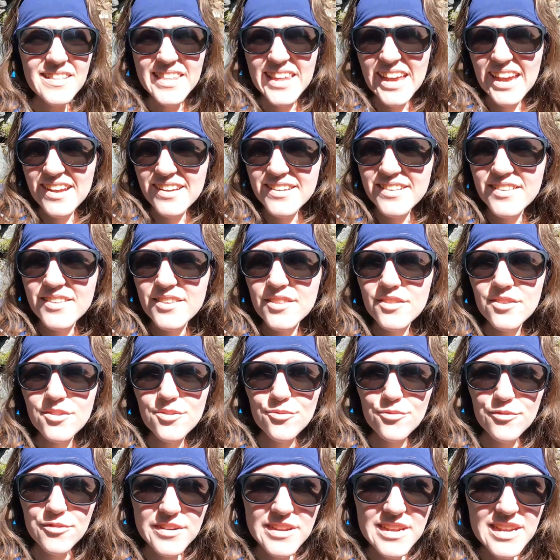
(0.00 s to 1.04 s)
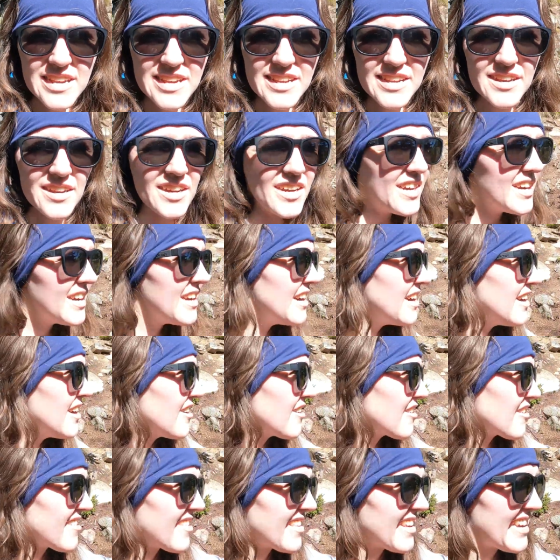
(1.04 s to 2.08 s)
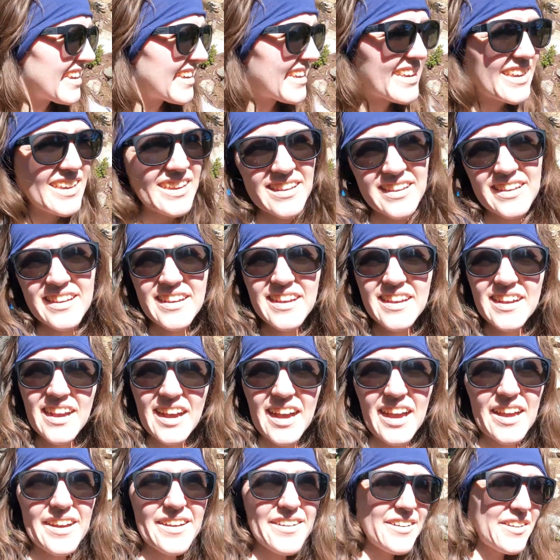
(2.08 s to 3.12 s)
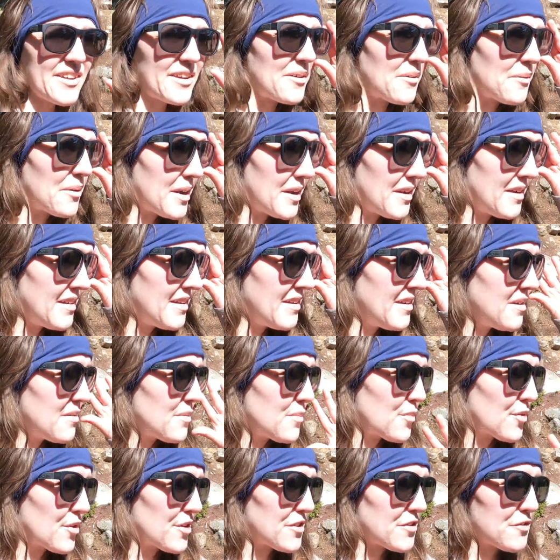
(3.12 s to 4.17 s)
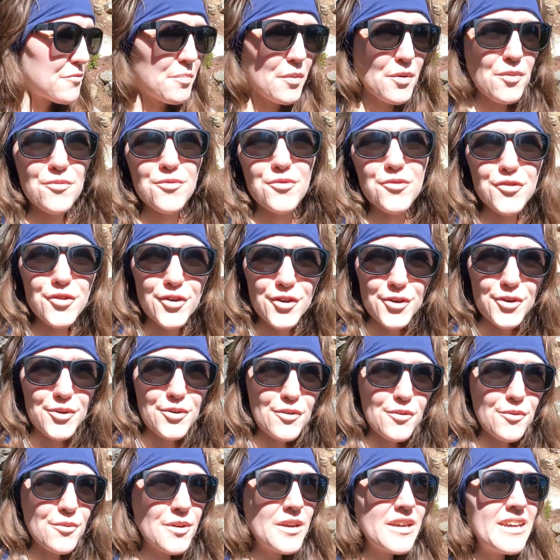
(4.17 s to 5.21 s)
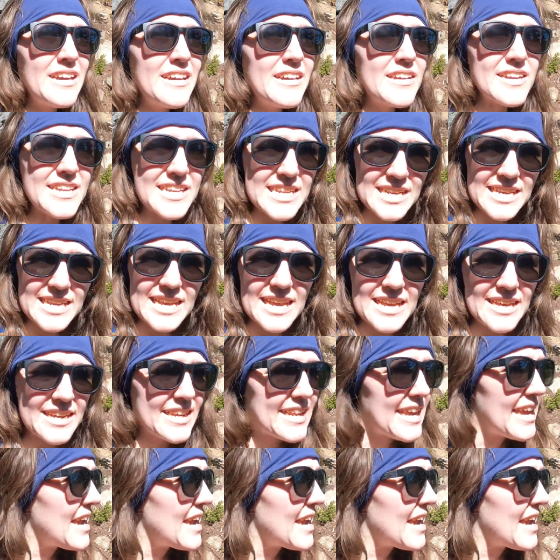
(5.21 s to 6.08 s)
class 3, or like, I don't know, more exposed to get